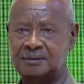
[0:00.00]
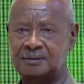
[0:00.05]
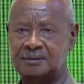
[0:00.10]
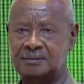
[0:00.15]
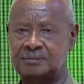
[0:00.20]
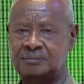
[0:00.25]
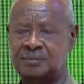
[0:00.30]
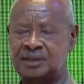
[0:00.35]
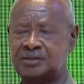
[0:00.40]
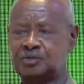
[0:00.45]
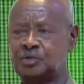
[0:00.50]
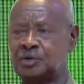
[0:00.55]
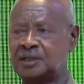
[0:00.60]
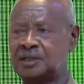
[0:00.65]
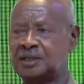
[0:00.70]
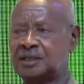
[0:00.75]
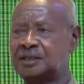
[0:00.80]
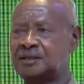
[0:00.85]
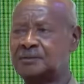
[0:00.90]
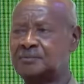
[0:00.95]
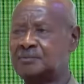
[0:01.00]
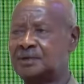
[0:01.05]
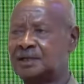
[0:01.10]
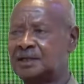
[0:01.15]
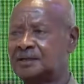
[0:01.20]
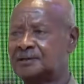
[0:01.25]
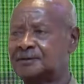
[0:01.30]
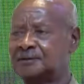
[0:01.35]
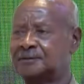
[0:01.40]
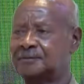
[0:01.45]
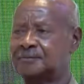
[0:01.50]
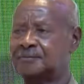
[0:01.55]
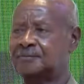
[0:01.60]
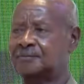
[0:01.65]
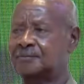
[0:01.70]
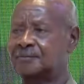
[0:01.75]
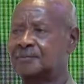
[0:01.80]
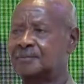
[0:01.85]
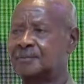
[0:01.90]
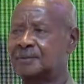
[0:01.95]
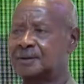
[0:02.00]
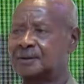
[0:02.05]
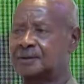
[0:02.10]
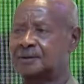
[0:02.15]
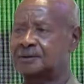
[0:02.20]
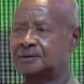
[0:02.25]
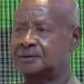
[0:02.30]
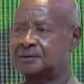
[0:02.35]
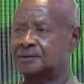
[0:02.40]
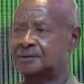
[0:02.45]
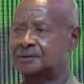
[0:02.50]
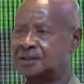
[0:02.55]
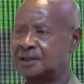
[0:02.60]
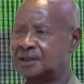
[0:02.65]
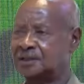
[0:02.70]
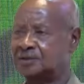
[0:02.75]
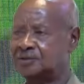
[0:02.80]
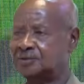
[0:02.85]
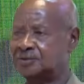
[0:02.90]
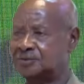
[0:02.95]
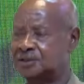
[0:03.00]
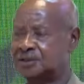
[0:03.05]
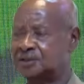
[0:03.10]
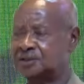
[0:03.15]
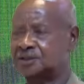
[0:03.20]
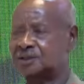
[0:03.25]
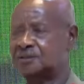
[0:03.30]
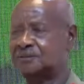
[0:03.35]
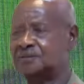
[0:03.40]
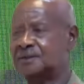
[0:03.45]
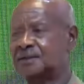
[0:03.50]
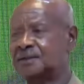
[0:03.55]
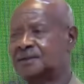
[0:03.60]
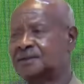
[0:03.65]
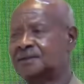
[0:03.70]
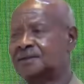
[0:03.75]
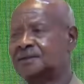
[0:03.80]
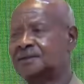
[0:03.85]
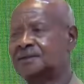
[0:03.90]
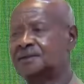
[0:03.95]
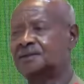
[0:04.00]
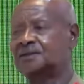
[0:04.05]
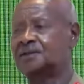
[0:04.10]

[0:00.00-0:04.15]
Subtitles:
But when I came back on the 10th of December, they